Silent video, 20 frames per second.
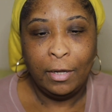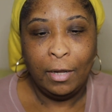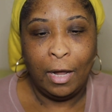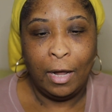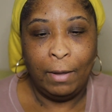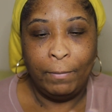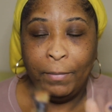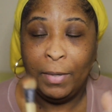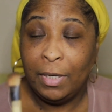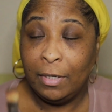
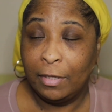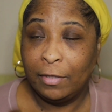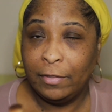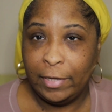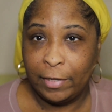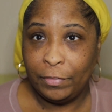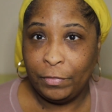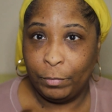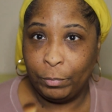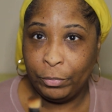meaning
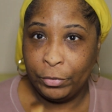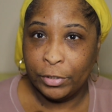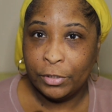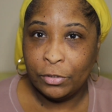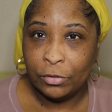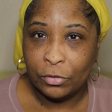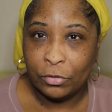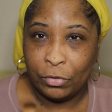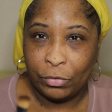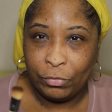that the
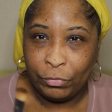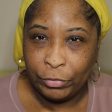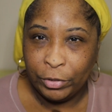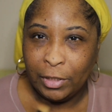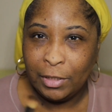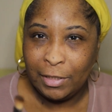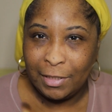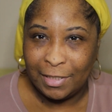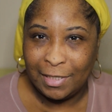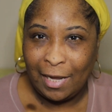bristles are
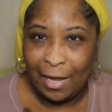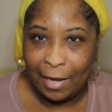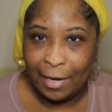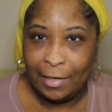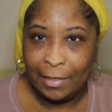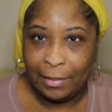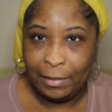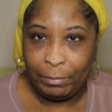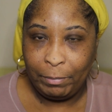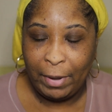really
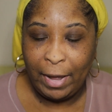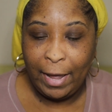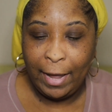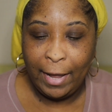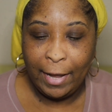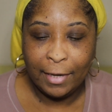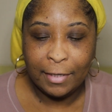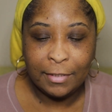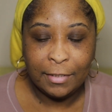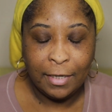tightly
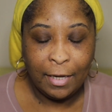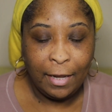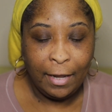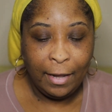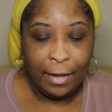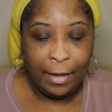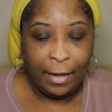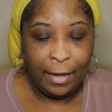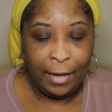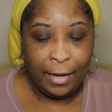packed,
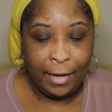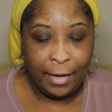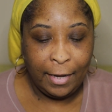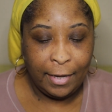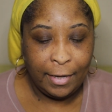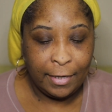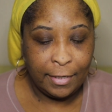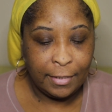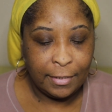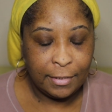
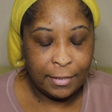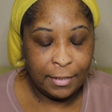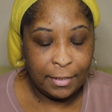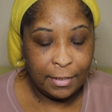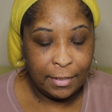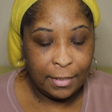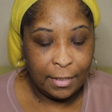and